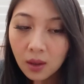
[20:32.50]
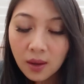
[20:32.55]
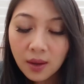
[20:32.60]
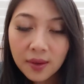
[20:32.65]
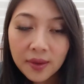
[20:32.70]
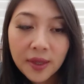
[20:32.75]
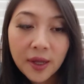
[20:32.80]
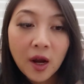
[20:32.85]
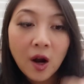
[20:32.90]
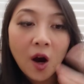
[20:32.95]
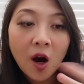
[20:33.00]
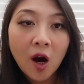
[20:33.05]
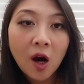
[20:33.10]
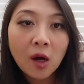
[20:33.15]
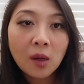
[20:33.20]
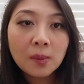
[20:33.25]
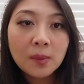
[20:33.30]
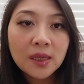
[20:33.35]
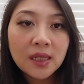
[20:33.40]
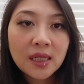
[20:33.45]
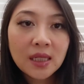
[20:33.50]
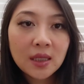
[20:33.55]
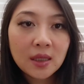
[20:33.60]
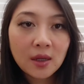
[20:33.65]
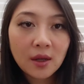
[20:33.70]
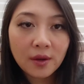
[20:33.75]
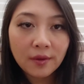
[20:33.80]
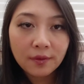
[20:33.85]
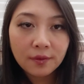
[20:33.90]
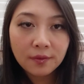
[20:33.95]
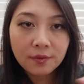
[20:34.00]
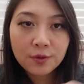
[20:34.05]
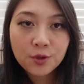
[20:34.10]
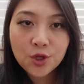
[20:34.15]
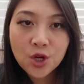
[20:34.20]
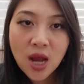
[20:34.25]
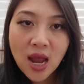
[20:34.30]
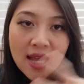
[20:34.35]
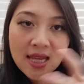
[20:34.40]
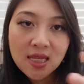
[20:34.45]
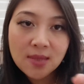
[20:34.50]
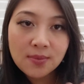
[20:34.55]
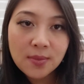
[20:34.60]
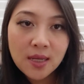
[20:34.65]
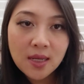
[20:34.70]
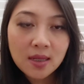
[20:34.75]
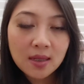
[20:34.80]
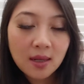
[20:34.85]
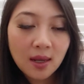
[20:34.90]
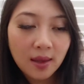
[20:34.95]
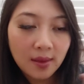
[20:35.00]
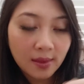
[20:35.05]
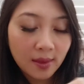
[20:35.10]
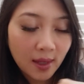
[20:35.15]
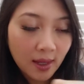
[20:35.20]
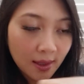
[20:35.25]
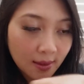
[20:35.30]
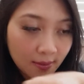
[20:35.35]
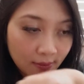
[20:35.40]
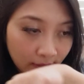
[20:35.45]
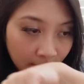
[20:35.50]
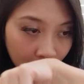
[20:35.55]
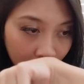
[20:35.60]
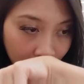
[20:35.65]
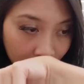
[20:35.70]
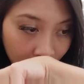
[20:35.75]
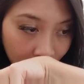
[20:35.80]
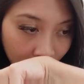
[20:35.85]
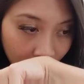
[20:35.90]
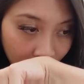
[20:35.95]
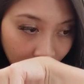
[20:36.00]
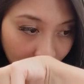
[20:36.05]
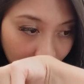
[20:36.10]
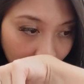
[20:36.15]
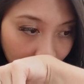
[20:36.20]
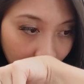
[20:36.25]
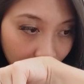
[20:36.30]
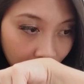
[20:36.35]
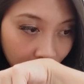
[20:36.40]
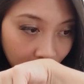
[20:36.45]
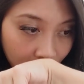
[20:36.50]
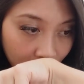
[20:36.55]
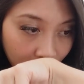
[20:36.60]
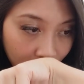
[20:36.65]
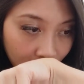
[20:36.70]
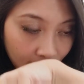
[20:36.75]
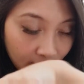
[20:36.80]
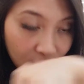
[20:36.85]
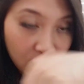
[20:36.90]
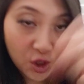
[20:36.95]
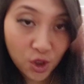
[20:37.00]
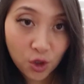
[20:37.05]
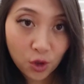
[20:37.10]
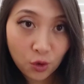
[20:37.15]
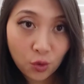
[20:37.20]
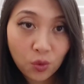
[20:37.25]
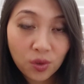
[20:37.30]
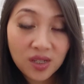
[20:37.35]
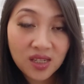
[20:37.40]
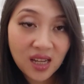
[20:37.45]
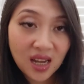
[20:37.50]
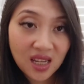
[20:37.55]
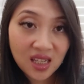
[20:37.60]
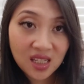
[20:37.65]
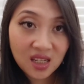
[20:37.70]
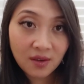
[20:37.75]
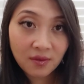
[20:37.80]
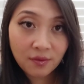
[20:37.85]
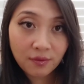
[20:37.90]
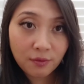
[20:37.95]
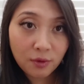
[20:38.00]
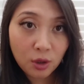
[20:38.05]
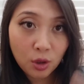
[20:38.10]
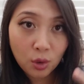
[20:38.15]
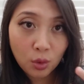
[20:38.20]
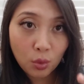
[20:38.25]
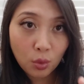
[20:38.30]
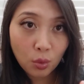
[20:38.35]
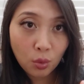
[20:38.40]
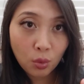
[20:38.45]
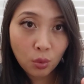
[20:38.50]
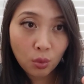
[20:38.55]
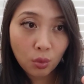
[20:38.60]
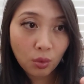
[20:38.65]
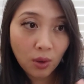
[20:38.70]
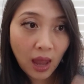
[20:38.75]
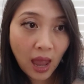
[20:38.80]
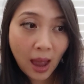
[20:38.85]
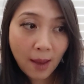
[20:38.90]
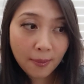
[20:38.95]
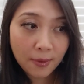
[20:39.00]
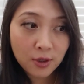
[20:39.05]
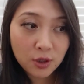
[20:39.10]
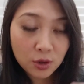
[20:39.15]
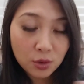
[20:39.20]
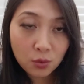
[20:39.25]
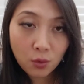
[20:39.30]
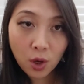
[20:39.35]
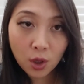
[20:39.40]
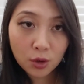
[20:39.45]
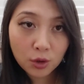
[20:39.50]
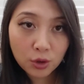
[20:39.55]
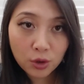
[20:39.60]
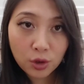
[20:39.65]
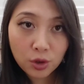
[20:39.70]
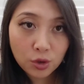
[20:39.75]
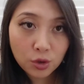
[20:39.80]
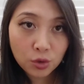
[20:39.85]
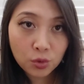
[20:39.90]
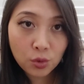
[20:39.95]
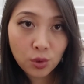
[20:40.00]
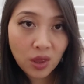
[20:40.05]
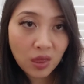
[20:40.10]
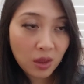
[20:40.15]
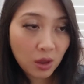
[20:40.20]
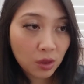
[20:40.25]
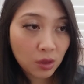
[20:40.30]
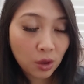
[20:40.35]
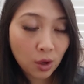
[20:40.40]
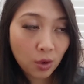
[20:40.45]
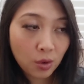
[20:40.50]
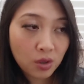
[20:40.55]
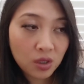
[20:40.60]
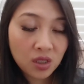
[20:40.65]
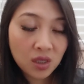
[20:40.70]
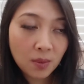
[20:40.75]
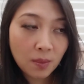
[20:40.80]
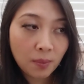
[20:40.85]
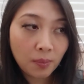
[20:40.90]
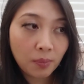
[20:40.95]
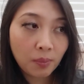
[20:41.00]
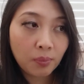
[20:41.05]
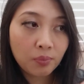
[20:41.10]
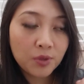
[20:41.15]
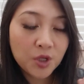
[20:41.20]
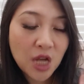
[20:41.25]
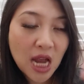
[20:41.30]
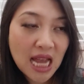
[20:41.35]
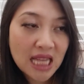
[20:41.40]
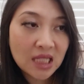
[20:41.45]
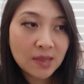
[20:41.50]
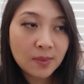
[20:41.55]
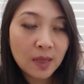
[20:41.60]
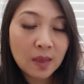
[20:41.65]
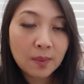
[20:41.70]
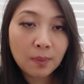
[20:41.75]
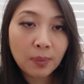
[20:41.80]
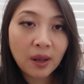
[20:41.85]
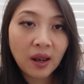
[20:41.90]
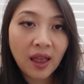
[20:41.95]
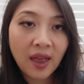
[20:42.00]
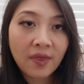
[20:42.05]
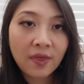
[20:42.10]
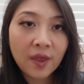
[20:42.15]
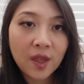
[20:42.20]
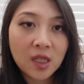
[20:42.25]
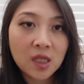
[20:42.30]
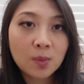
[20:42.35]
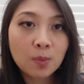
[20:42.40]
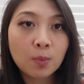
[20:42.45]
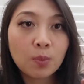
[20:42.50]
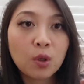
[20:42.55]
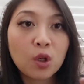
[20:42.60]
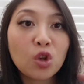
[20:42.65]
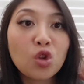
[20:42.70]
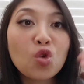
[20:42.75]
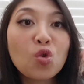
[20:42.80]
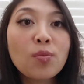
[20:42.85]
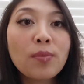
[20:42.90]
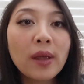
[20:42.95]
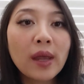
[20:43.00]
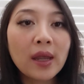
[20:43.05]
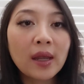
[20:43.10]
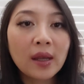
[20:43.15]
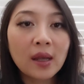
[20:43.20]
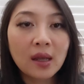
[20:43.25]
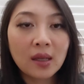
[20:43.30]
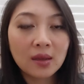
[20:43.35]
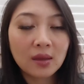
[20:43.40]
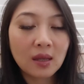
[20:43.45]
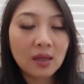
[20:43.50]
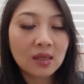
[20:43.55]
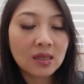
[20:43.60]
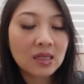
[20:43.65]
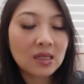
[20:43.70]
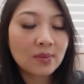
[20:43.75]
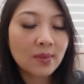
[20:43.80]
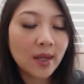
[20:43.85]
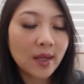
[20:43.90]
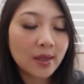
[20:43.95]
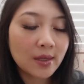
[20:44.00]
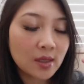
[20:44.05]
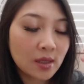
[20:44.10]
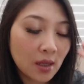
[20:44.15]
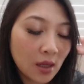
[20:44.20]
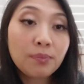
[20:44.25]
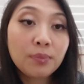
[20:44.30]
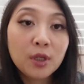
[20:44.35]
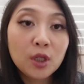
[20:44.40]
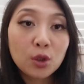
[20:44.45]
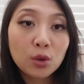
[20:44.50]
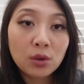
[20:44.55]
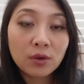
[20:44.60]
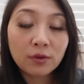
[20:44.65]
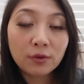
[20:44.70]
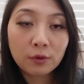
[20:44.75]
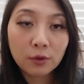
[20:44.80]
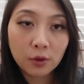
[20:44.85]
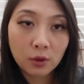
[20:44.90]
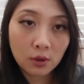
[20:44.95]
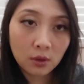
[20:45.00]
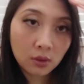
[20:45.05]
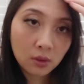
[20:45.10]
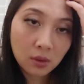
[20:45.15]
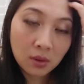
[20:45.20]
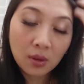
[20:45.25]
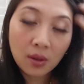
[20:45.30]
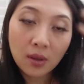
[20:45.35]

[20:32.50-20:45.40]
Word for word: Uh, the harmony of Jasmine and that zoo is as if you happen to walk to the zoo and then there's a jasmine plant that's blooming and then smells beautiful.